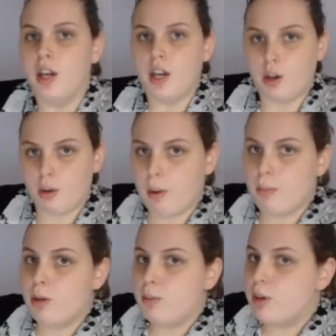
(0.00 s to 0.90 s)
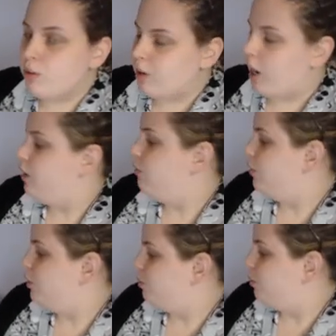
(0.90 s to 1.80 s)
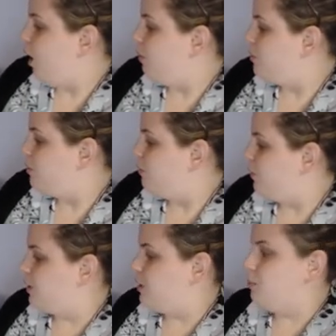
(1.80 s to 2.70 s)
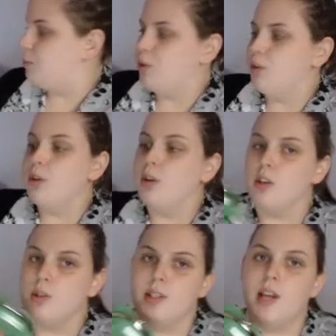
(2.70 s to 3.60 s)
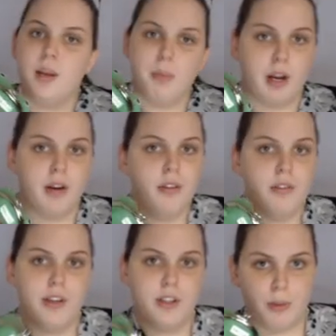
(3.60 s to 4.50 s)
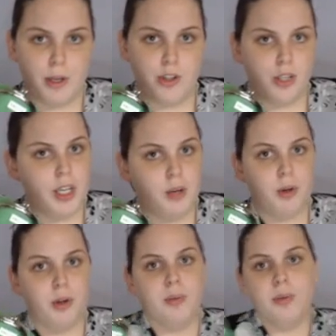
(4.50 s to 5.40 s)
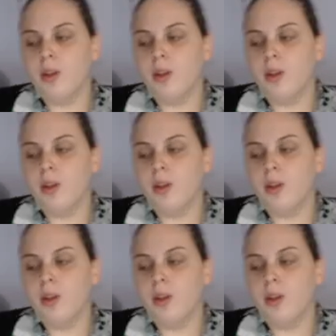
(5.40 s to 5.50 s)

And remember to be creative with your props. For example, you could use a teddy bear for your special animal,